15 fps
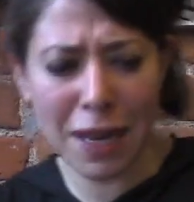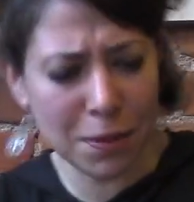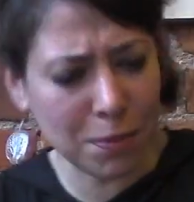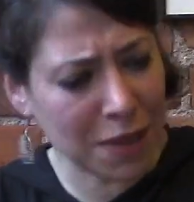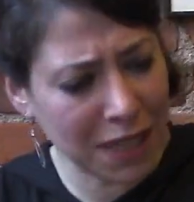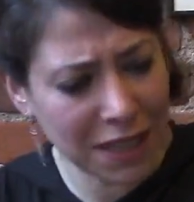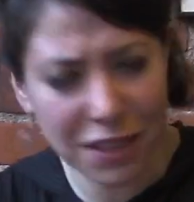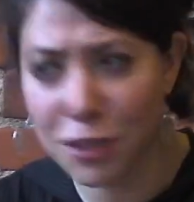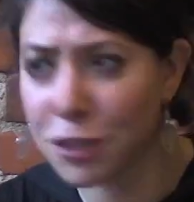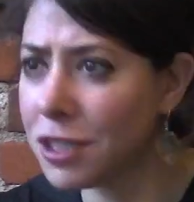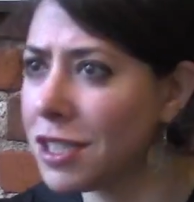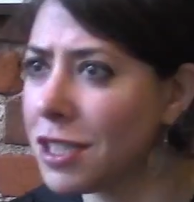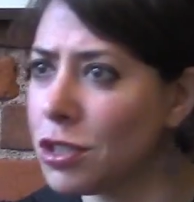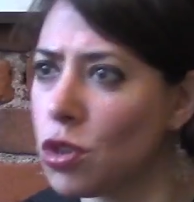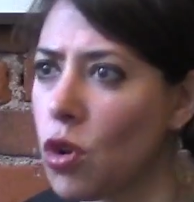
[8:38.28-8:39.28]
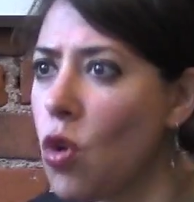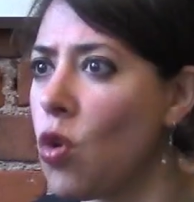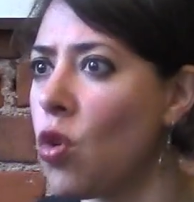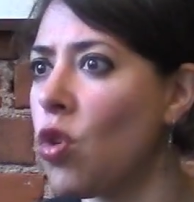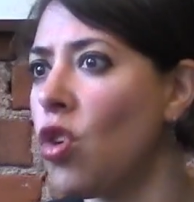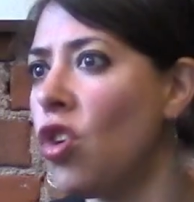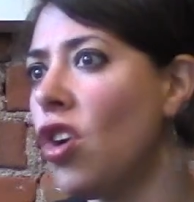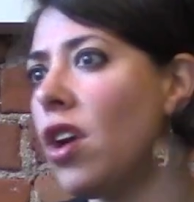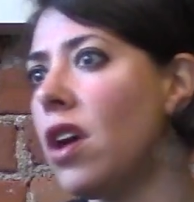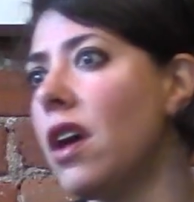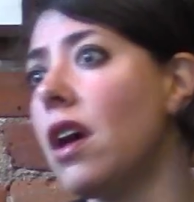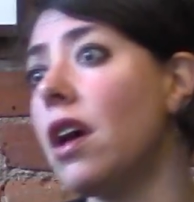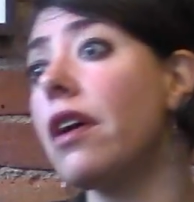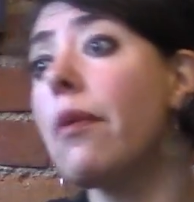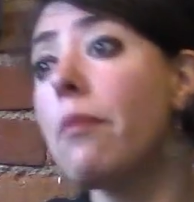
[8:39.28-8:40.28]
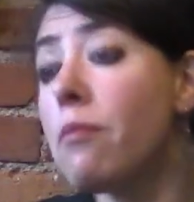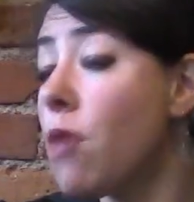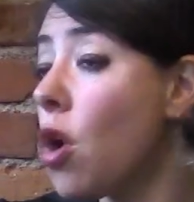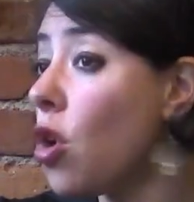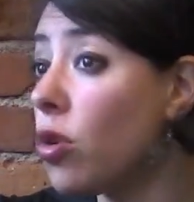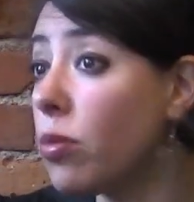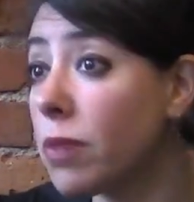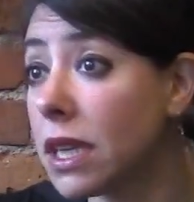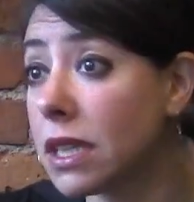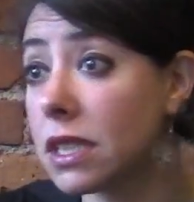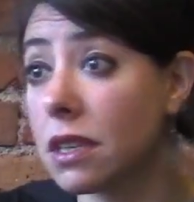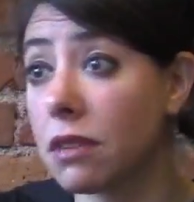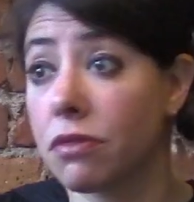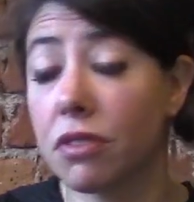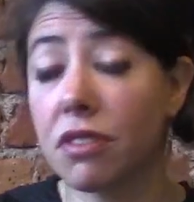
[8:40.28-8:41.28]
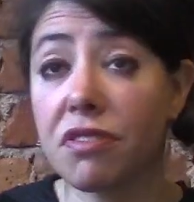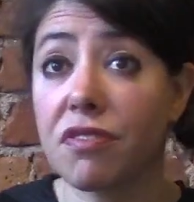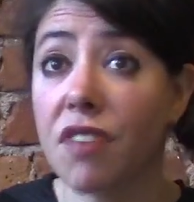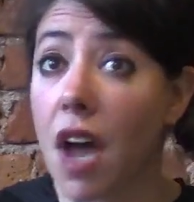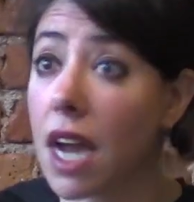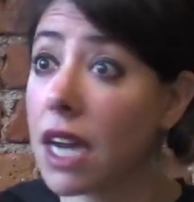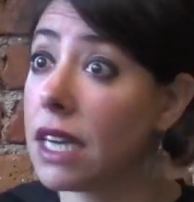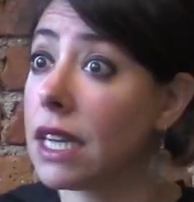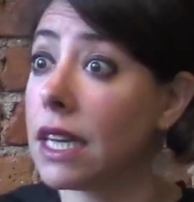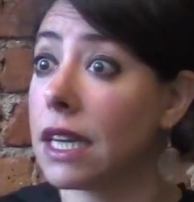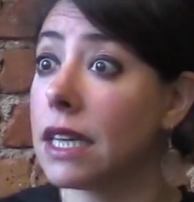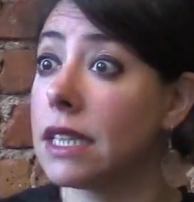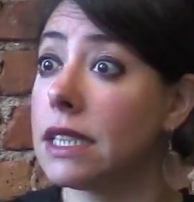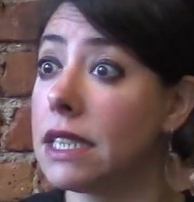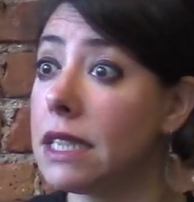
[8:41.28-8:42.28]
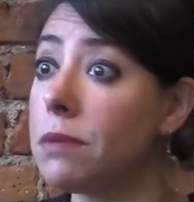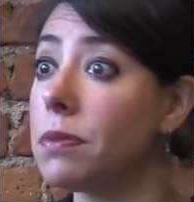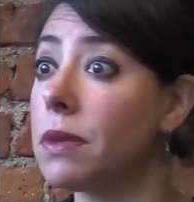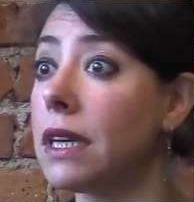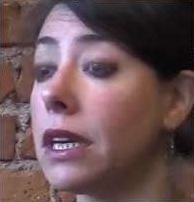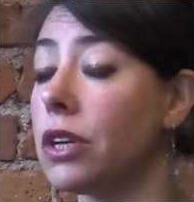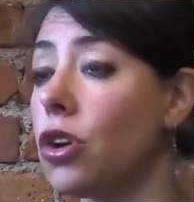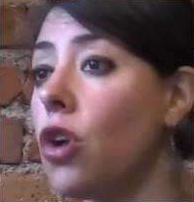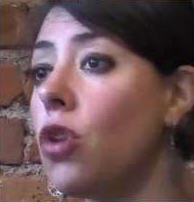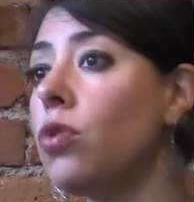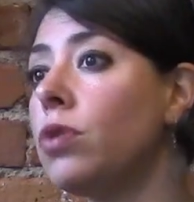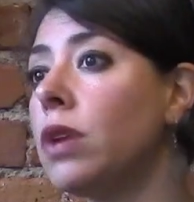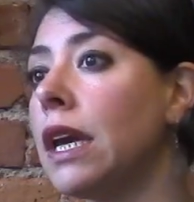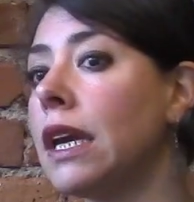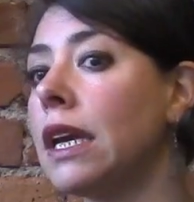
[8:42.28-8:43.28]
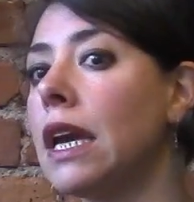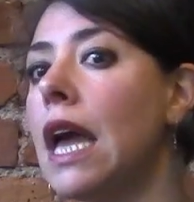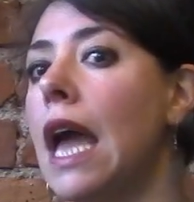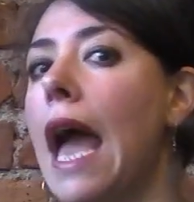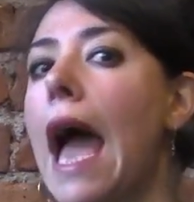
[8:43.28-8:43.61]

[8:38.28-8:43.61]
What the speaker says: a minute, there's this whole moment of refining and deepening and owning.